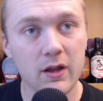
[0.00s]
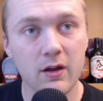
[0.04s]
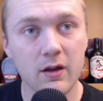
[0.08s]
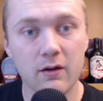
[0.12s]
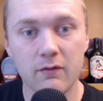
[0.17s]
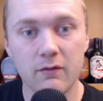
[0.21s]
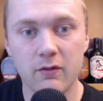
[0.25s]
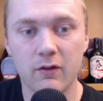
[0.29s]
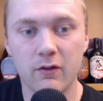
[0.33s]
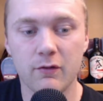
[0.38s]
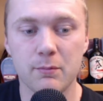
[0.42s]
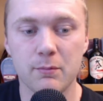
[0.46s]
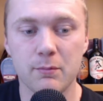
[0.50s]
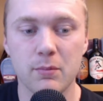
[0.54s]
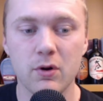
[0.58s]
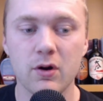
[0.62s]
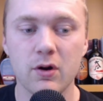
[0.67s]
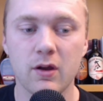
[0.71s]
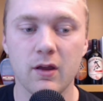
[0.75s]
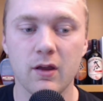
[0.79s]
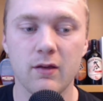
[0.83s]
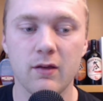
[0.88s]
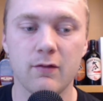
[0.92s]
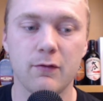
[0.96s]
of this
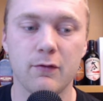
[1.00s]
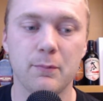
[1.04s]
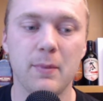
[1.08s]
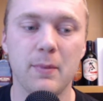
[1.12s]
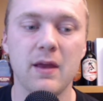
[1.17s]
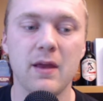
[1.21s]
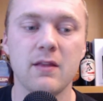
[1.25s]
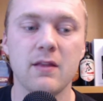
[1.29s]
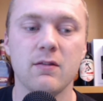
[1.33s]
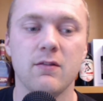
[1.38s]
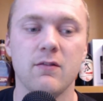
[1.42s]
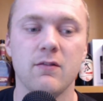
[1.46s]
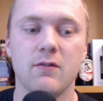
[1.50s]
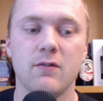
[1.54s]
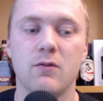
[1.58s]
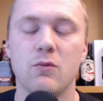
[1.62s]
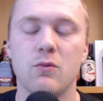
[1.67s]
book is spent